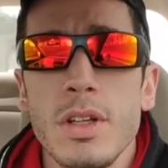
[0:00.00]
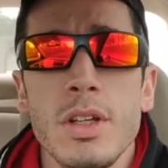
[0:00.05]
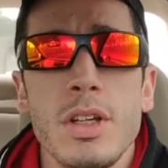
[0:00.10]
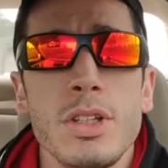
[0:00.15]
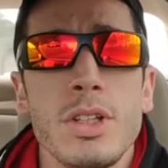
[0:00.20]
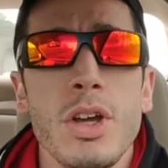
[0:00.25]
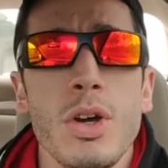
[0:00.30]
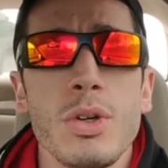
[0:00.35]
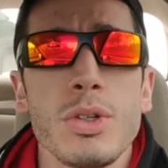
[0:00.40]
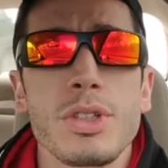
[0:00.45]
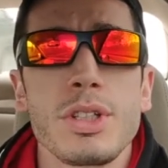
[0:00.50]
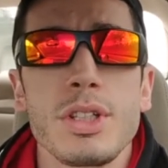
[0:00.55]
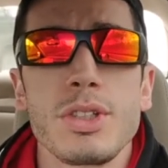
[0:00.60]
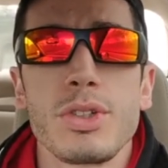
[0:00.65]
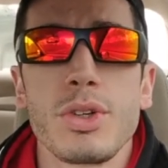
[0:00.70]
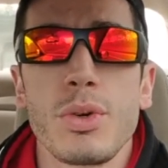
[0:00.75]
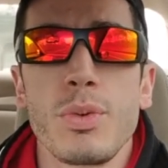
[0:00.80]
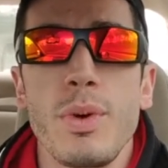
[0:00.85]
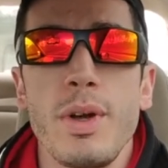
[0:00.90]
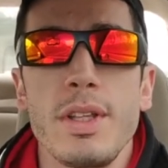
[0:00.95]

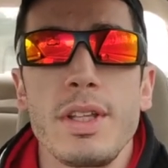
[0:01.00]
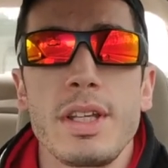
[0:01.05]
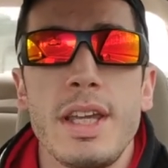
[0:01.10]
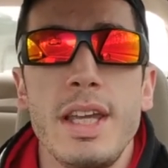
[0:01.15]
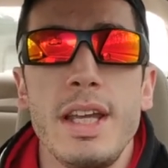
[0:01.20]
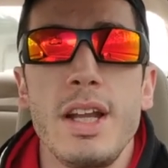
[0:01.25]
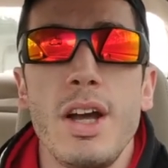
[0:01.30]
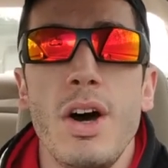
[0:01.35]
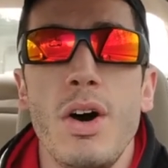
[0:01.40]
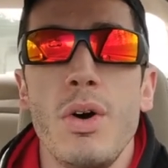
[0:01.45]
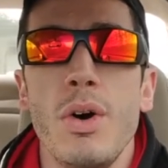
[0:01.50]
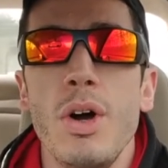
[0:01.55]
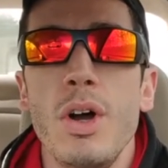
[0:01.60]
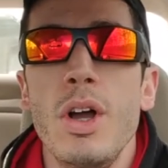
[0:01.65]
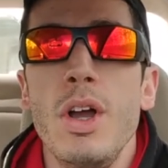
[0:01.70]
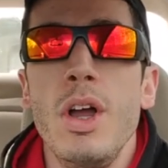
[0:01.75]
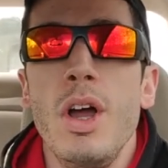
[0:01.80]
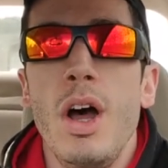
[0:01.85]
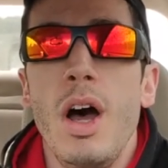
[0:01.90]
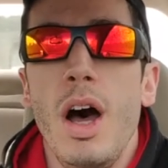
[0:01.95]
ketosis or went to keto
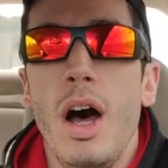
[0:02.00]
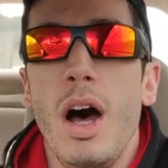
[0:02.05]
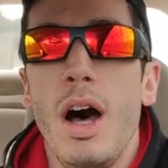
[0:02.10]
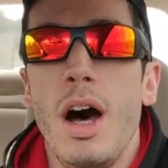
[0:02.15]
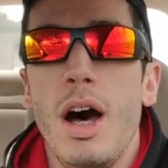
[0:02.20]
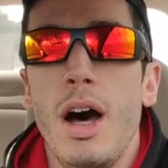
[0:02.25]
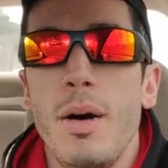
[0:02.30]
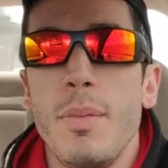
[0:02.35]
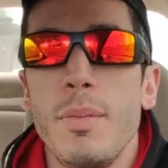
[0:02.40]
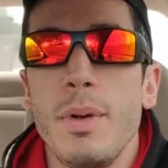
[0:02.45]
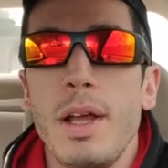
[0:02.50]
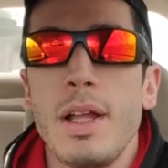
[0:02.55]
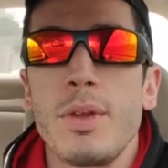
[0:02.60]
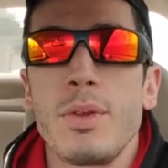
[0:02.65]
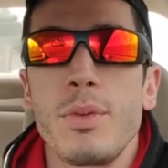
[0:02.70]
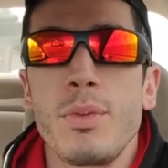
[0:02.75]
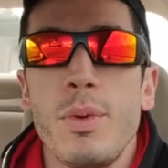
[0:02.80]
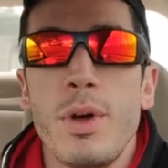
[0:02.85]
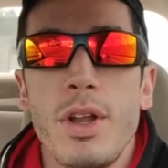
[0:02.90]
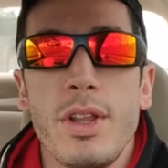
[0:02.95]
um,
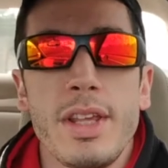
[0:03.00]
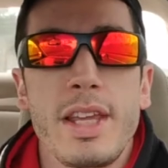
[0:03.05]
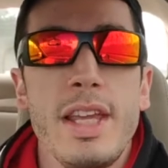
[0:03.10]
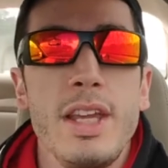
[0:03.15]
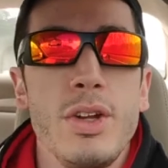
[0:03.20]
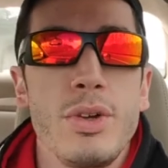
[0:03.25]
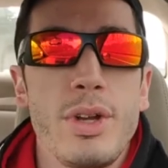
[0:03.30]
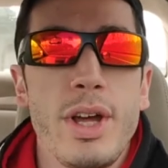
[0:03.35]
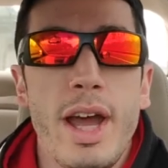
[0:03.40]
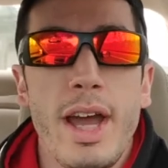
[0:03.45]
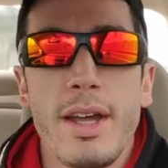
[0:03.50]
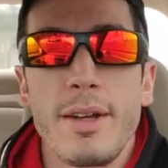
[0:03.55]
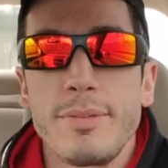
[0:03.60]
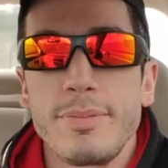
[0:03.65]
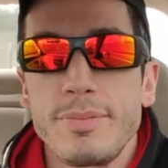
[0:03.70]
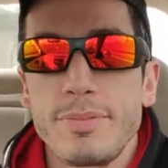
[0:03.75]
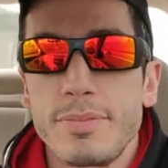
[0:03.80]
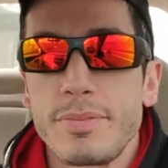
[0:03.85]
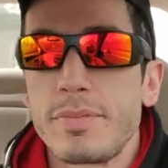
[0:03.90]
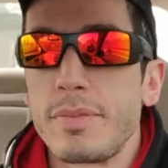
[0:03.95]
and went on the keto diet
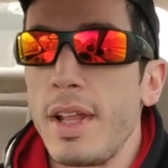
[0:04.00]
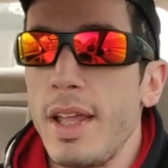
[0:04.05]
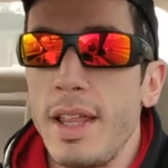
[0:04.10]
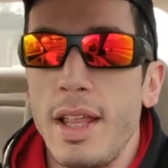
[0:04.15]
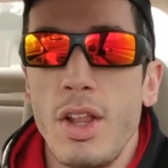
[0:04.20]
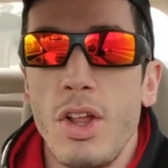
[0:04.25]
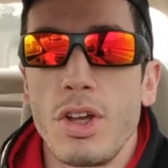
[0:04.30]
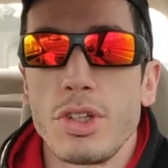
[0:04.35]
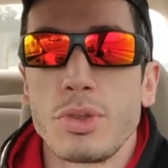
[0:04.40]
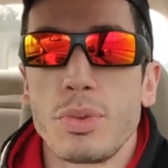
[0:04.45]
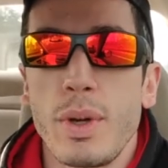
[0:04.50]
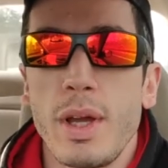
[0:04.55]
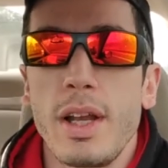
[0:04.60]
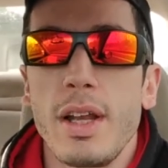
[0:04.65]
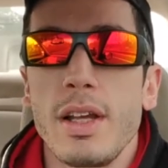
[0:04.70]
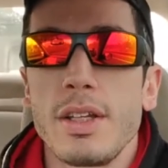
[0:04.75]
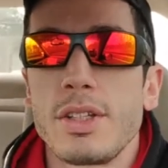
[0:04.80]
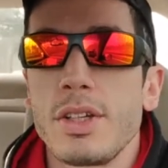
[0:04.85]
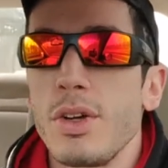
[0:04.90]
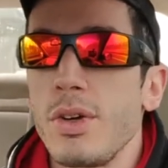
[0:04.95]
and they lost
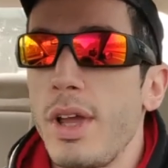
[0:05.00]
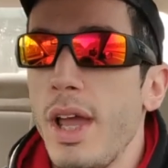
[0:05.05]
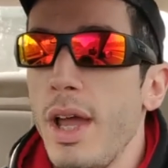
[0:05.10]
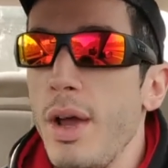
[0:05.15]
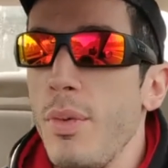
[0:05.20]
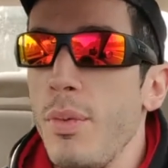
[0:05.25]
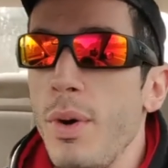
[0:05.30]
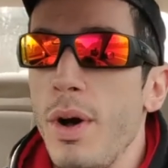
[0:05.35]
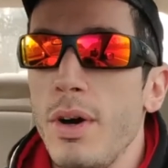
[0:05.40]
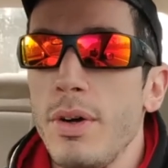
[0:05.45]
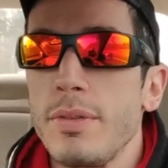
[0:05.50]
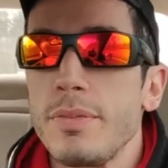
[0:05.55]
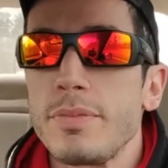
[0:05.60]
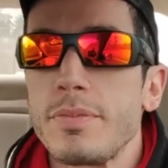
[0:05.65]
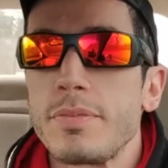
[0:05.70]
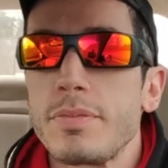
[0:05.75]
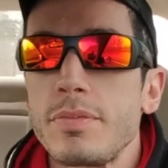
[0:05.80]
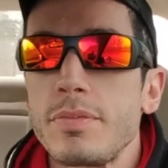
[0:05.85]
weight. I said, okay, well,